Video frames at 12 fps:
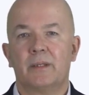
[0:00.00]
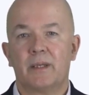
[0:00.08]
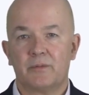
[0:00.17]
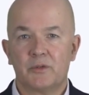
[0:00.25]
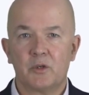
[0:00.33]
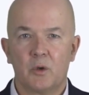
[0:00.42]

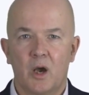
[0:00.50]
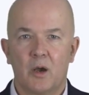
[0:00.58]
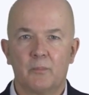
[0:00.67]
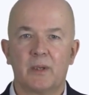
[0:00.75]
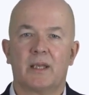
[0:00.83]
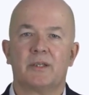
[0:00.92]
If you
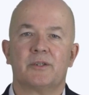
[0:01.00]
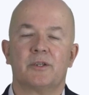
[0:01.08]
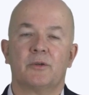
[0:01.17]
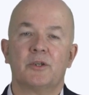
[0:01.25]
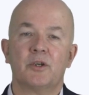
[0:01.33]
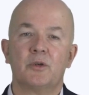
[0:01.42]
are based
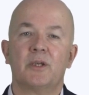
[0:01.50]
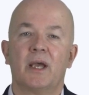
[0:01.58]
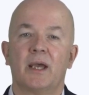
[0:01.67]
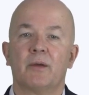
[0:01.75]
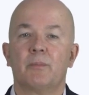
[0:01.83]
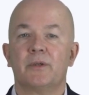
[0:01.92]
in the
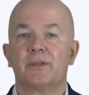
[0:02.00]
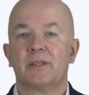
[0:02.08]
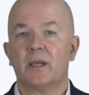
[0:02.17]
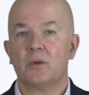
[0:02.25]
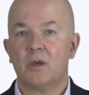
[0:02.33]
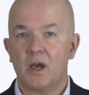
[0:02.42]
UK but
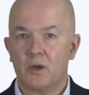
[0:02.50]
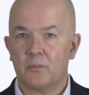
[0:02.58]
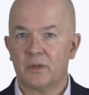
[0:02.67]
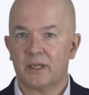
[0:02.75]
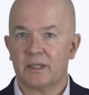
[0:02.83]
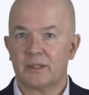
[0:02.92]
sell
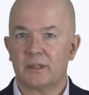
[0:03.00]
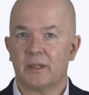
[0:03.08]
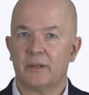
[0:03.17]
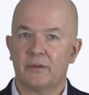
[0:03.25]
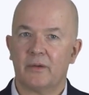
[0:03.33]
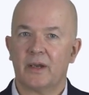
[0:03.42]
globally,
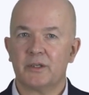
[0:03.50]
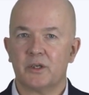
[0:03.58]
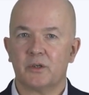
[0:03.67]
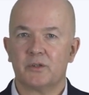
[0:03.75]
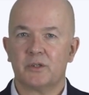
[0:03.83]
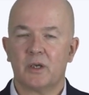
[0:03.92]
then
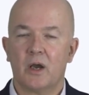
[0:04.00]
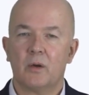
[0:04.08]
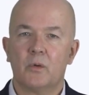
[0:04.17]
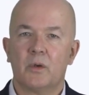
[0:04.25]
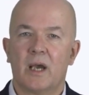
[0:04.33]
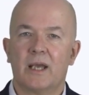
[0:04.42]
use
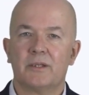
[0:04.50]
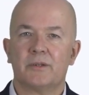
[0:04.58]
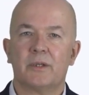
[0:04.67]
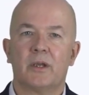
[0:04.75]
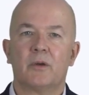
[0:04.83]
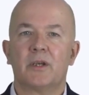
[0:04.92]
global as
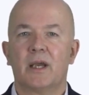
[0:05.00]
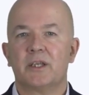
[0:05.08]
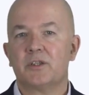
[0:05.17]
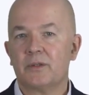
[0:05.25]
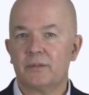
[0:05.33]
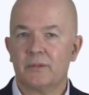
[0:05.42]
the
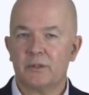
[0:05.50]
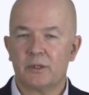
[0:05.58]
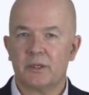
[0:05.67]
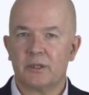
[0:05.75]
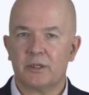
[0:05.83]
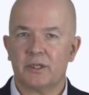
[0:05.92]
location.
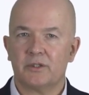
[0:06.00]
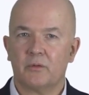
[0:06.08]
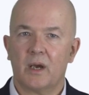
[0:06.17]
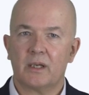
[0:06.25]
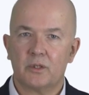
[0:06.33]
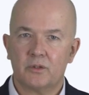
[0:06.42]
It's
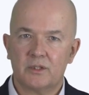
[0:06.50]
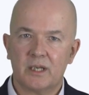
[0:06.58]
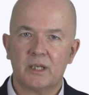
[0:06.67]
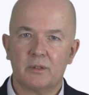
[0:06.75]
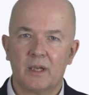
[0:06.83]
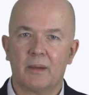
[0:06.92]
where you
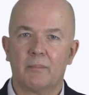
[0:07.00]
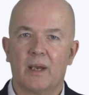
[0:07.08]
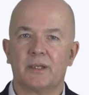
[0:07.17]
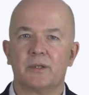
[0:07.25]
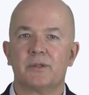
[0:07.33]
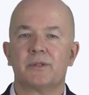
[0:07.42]
sell that
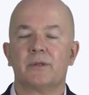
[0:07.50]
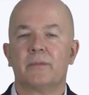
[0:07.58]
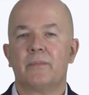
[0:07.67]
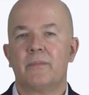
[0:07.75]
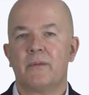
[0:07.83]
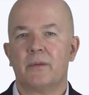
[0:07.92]
matters.
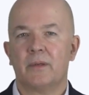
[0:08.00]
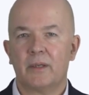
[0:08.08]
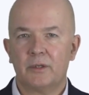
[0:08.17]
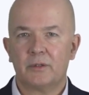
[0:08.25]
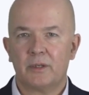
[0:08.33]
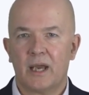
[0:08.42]

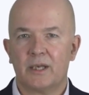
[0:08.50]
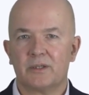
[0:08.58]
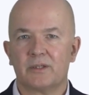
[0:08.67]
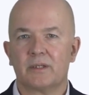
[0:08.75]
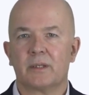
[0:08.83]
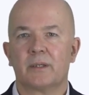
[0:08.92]

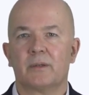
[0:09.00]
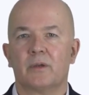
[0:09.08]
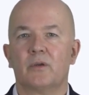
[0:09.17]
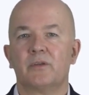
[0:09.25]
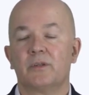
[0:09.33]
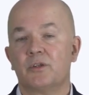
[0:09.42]
Next,
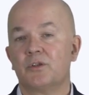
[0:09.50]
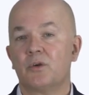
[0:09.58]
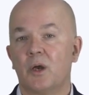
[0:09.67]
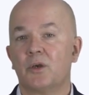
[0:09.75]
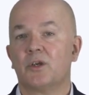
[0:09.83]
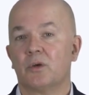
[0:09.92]
use the
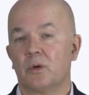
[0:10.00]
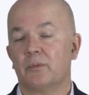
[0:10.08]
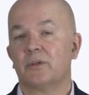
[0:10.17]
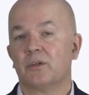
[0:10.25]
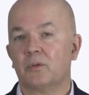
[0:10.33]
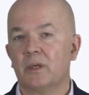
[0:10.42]
structure on
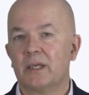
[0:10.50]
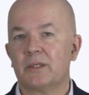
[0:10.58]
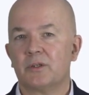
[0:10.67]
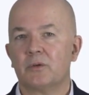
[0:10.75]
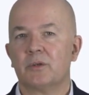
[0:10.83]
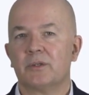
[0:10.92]
the
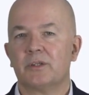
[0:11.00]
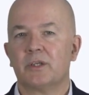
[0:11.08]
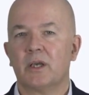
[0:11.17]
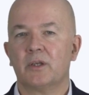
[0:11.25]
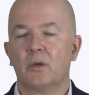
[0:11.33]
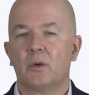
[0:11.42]
screen to
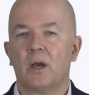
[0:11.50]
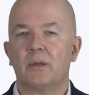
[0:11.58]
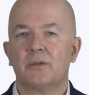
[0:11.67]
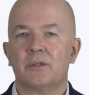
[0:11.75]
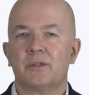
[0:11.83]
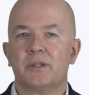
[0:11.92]
insert your
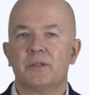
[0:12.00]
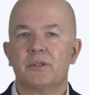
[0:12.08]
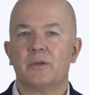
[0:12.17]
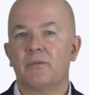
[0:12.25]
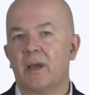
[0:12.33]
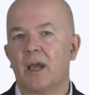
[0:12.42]
answers into
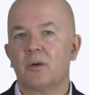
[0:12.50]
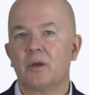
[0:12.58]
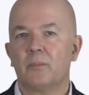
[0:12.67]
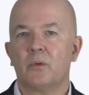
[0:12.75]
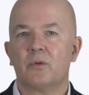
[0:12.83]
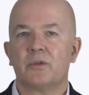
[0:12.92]
the
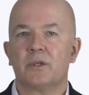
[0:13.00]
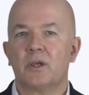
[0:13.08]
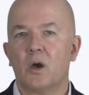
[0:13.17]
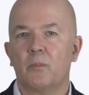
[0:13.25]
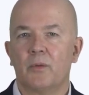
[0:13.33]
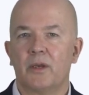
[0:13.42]
variables and
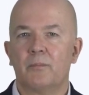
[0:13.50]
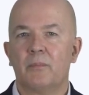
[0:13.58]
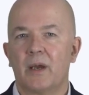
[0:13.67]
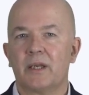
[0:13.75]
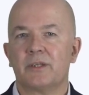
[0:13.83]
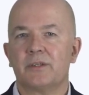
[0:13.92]
copy and
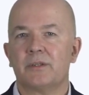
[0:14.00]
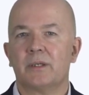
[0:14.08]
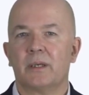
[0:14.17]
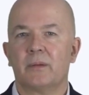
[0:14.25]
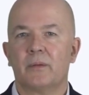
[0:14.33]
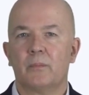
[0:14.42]
paste
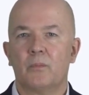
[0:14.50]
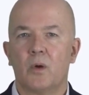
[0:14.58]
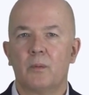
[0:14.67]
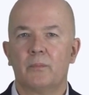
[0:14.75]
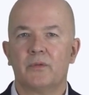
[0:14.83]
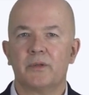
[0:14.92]
the
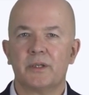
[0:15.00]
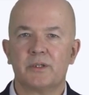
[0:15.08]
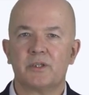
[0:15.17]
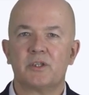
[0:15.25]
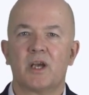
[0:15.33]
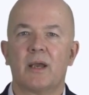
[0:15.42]
prompt
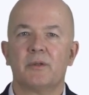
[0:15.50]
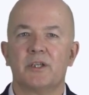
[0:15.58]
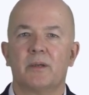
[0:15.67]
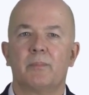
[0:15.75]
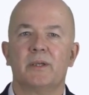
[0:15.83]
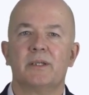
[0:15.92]
into
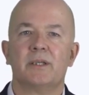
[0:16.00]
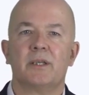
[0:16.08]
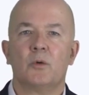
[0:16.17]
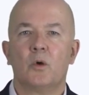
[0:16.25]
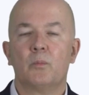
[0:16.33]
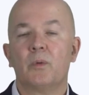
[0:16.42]

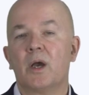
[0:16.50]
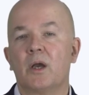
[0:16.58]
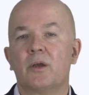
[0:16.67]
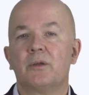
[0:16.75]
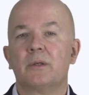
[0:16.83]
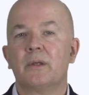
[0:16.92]
ChatGPT or
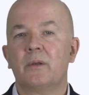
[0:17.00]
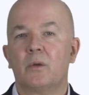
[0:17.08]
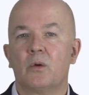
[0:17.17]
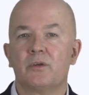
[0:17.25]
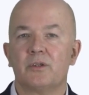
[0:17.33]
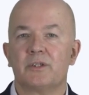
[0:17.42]
Bard,
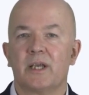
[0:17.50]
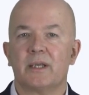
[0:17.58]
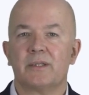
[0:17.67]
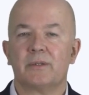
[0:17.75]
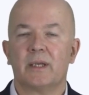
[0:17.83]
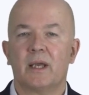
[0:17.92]
or to
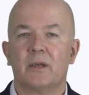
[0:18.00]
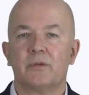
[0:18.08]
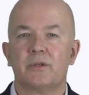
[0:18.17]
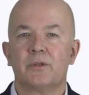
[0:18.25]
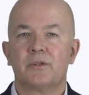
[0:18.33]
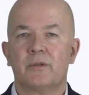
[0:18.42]
test the
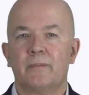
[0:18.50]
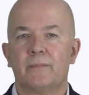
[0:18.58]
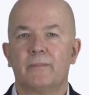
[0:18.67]
answers.